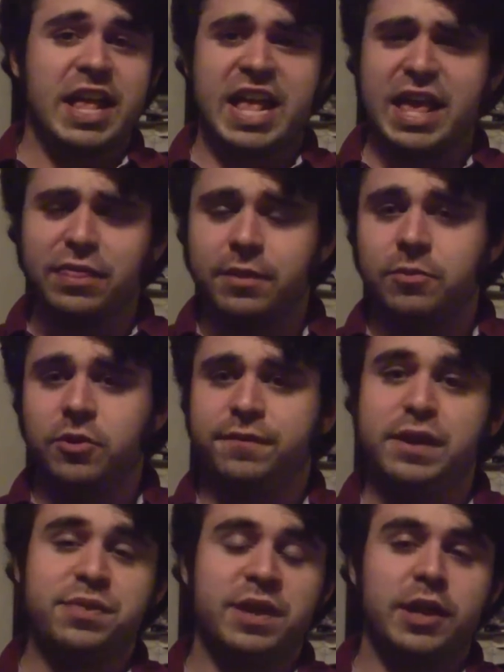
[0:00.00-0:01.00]
in the
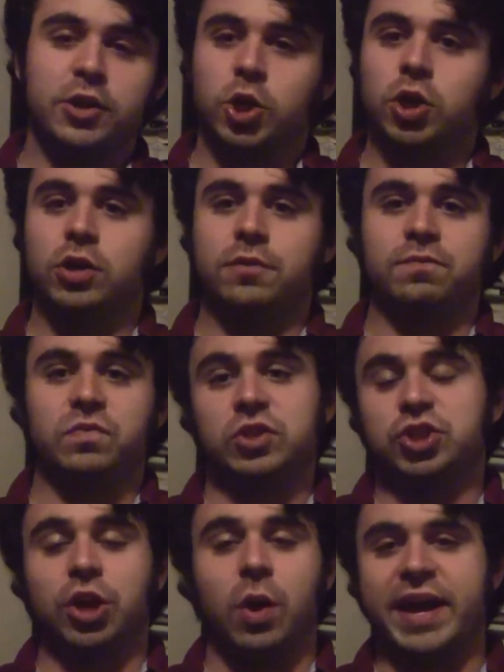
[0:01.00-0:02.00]
movie theater
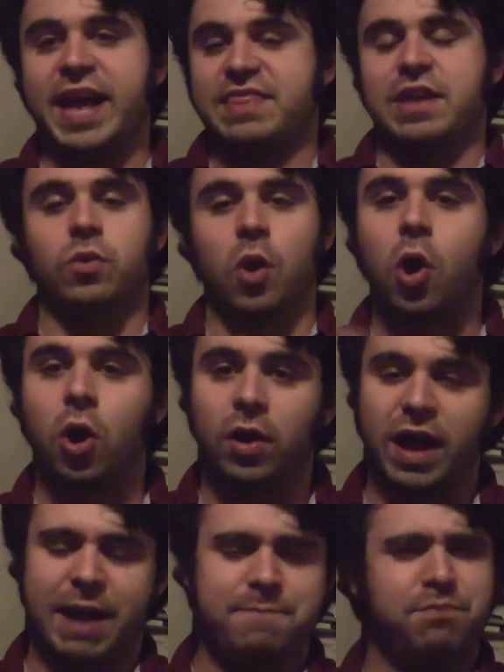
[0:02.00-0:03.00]
showing it. They were
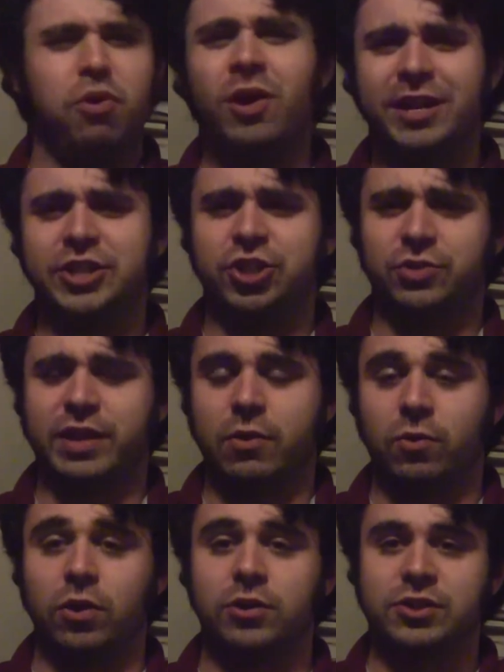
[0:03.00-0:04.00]
all... I'm pretty sure they
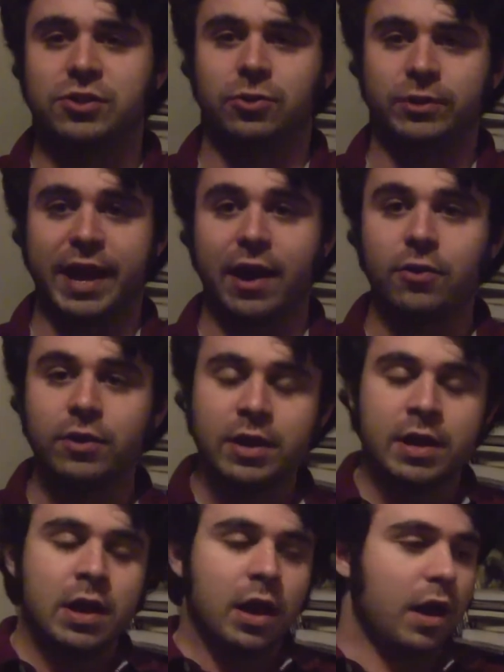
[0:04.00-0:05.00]
were all sold out.
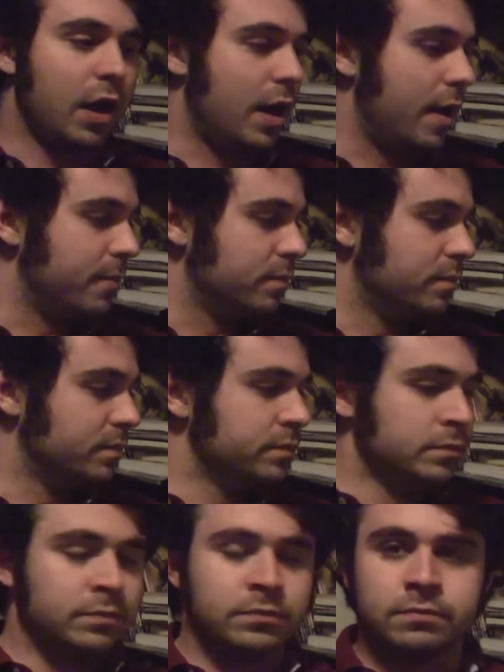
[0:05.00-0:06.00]

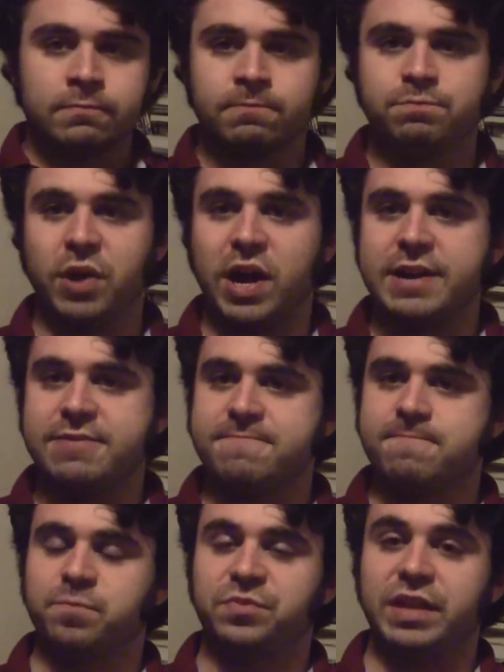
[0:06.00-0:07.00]
But,
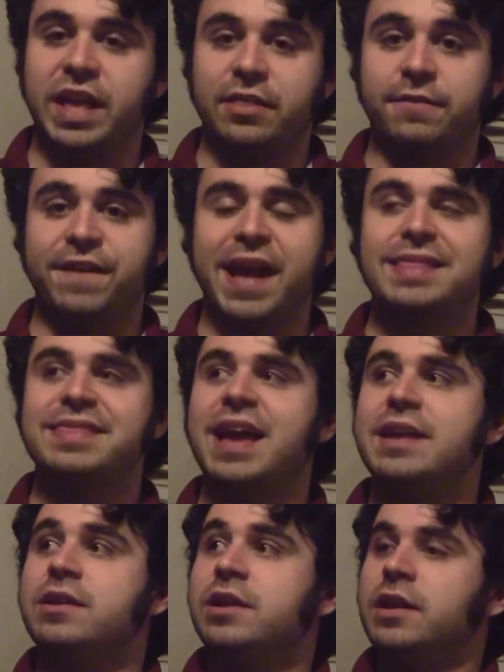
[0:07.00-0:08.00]
yeah, the fact
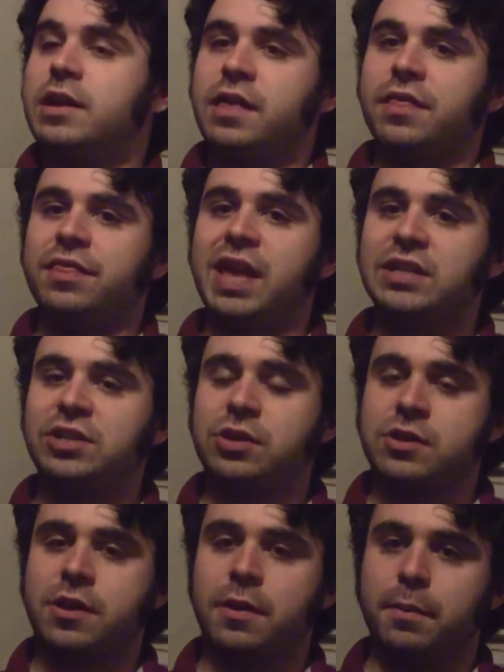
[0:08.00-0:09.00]
that they
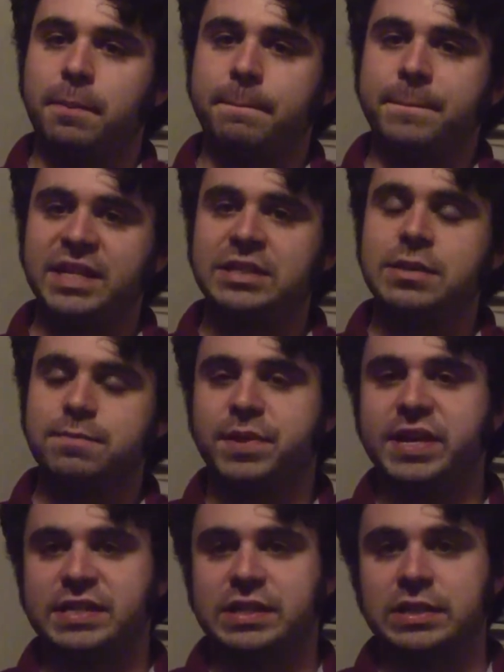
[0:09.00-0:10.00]
took bits and
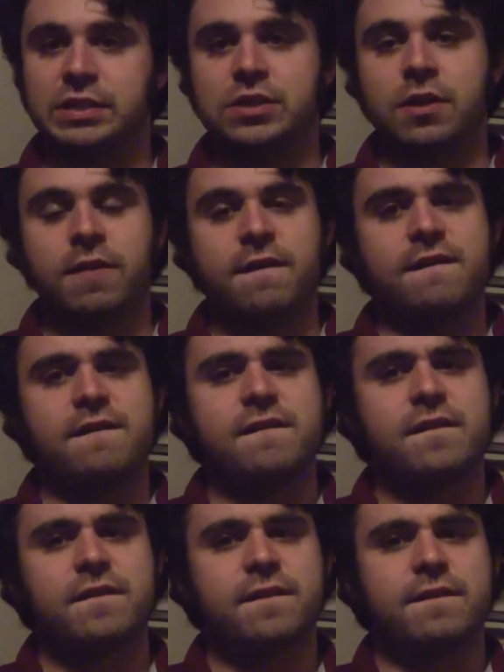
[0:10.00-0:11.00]
pieces
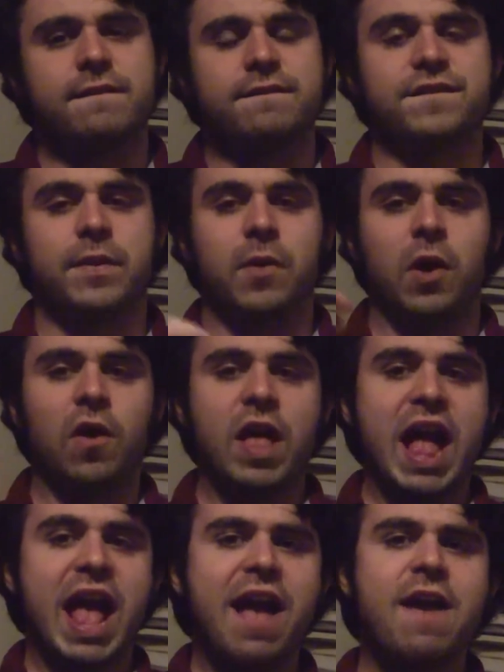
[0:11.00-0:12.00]
from
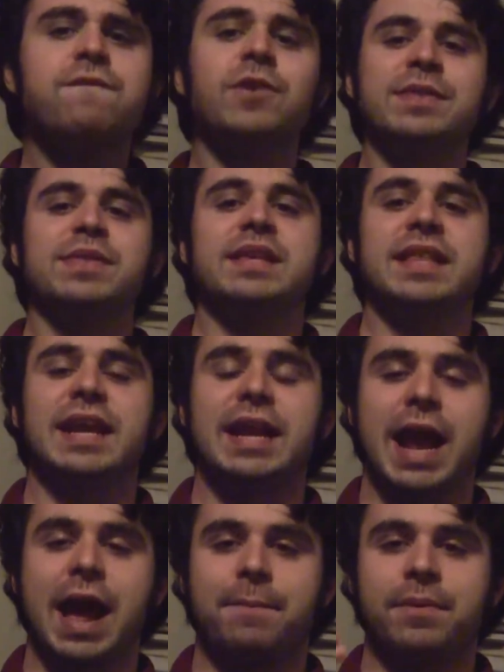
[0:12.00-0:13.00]
everything that had
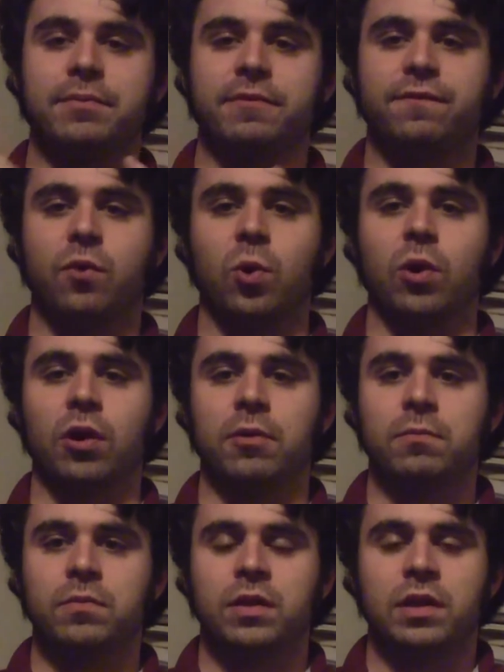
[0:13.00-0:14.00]
happened before,
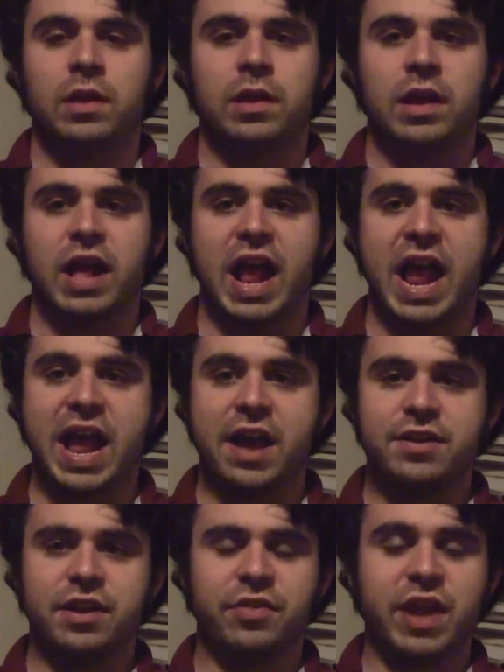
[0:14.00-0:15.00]

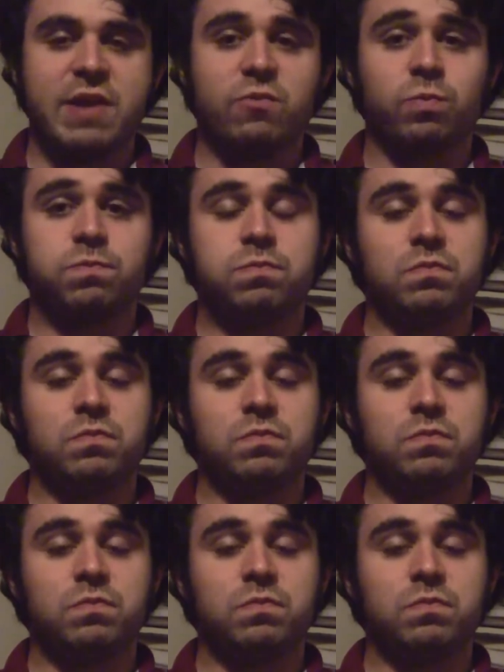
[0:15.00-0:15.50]
and they